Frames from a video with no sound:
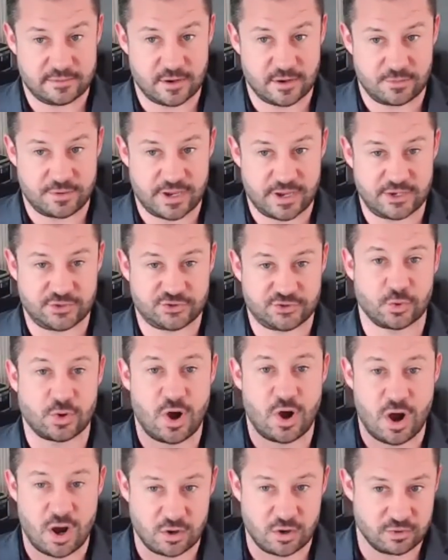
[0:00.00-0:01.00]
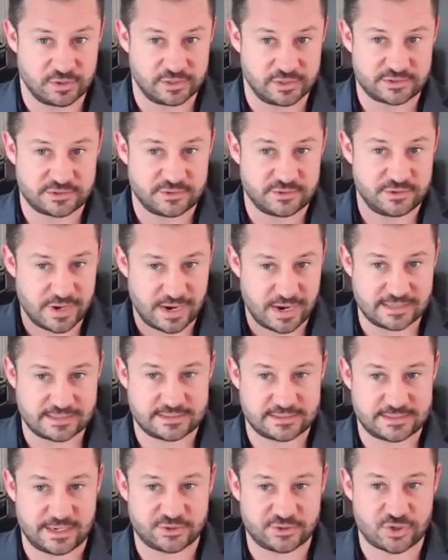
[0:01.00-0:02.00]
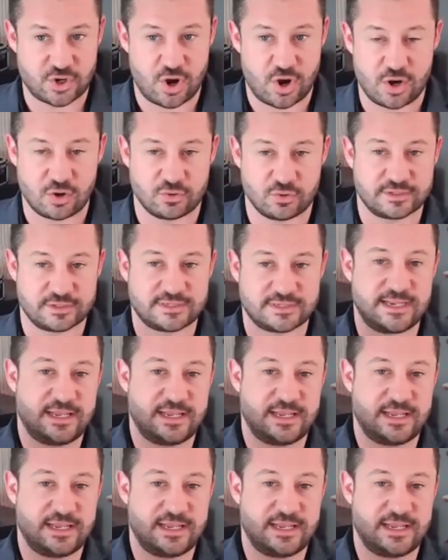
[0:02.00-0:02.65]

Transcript: Okay, so Congress, United States Congress,